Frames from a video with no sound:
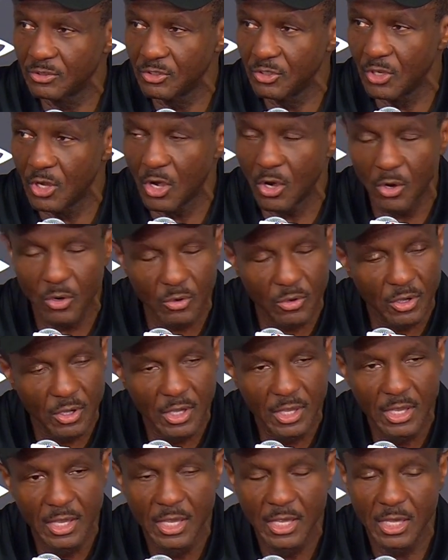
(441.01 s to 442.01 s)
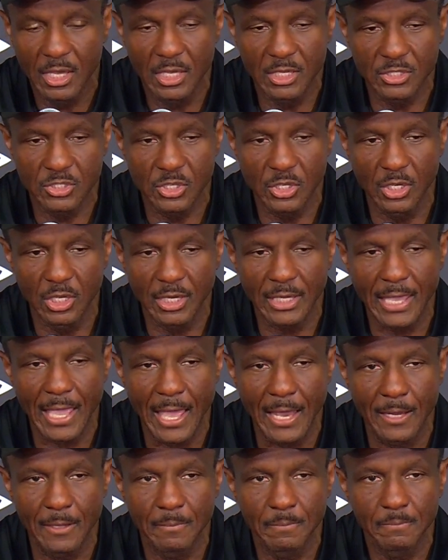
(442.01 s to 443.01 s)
You know, is to look at it.